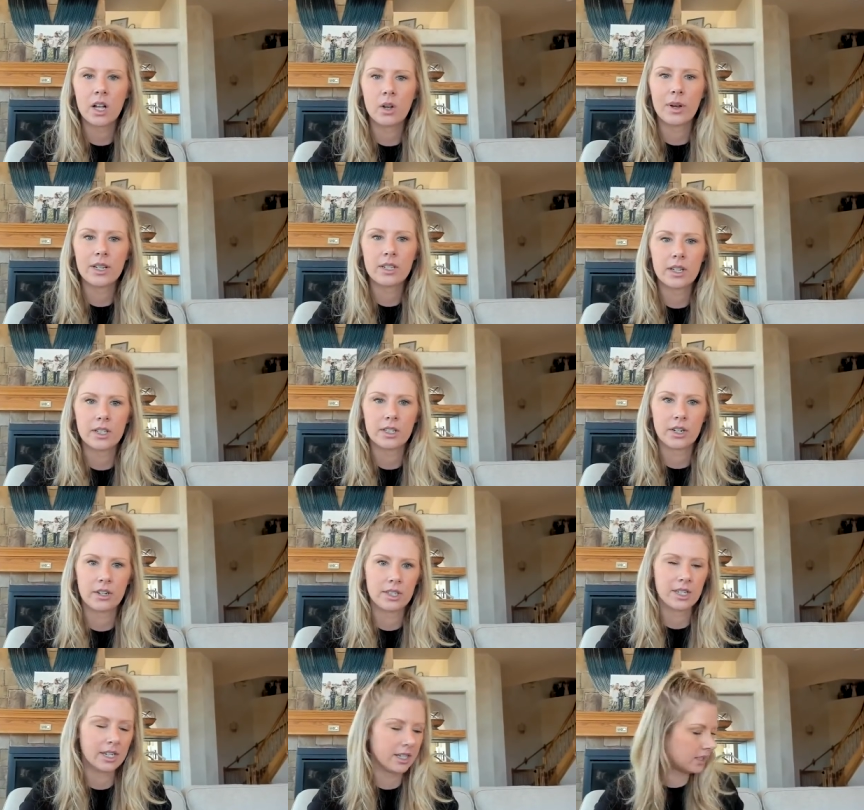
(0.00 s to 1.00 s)
I'll wait till I start
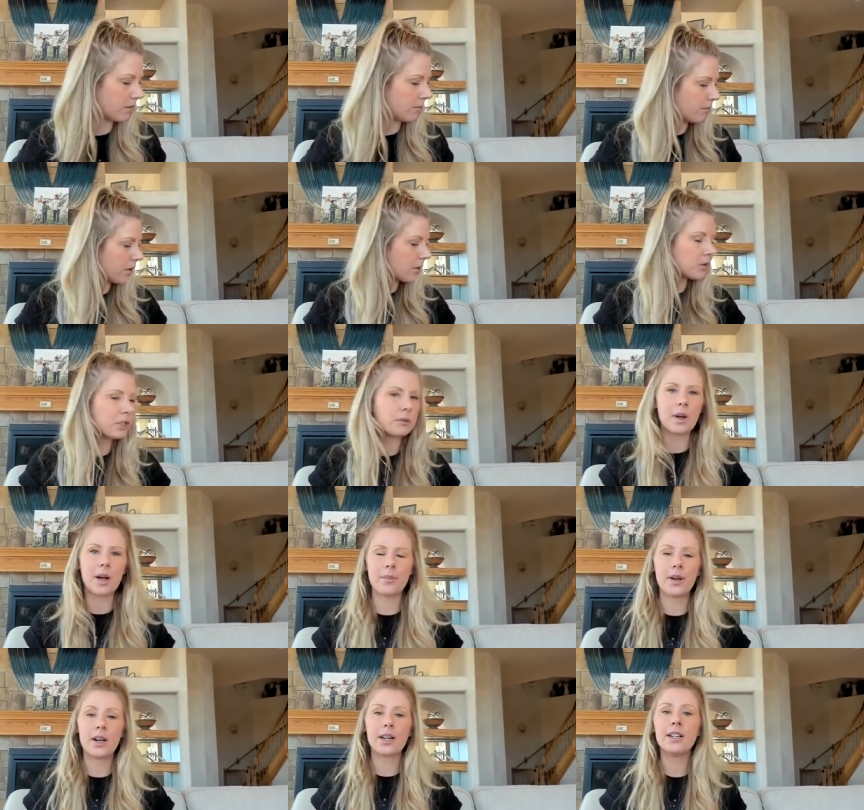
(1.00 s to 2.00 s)
seeing some folks
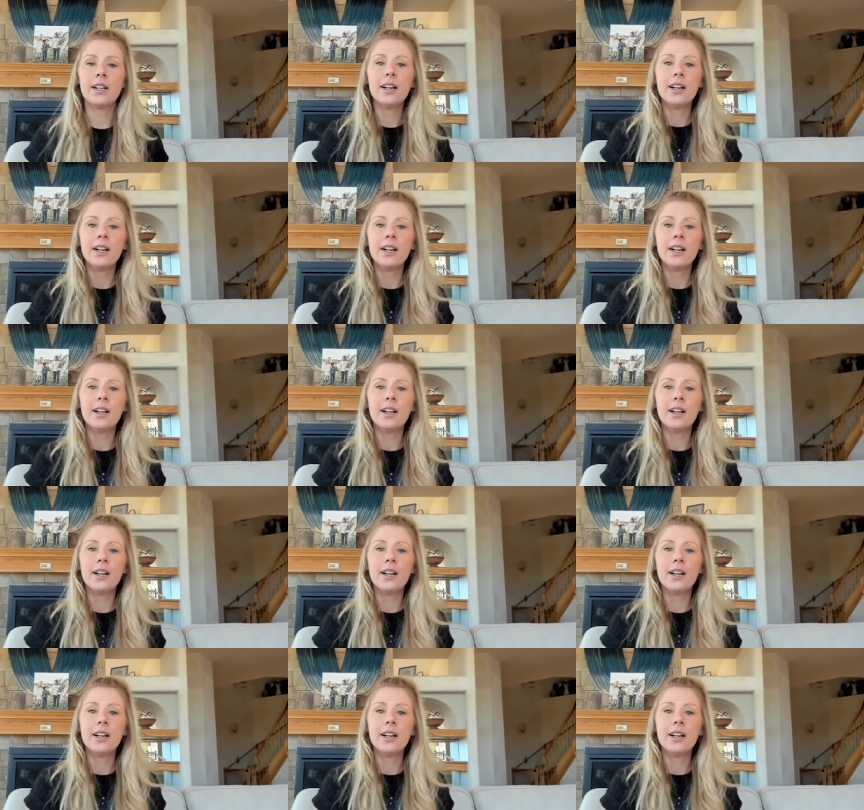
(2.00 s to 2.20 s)
pop on.